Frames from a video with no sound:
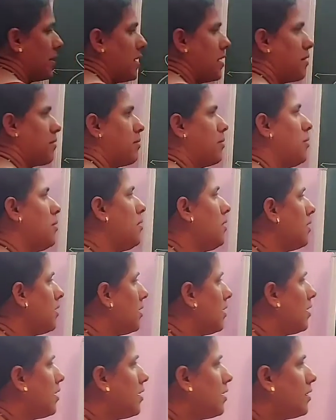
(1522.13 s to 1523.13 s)
Therefore,
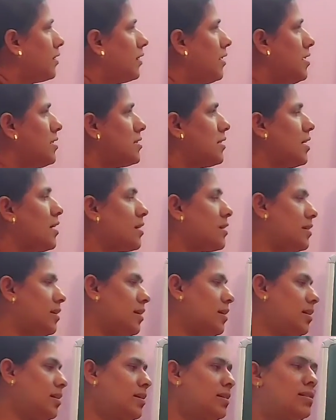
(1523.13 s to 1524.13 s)
these are
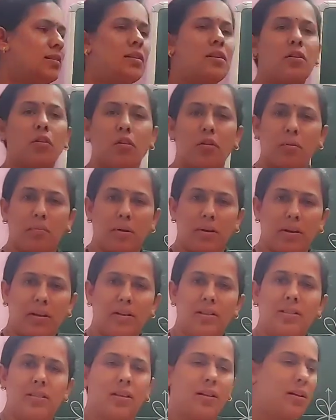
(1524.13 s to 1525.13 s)
the 3
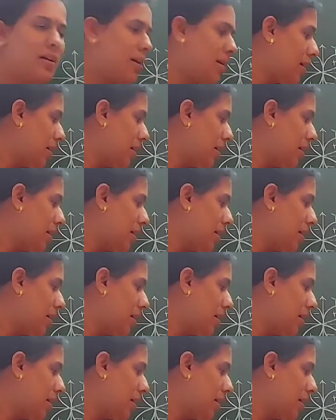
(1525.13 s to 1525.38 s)
orbitals.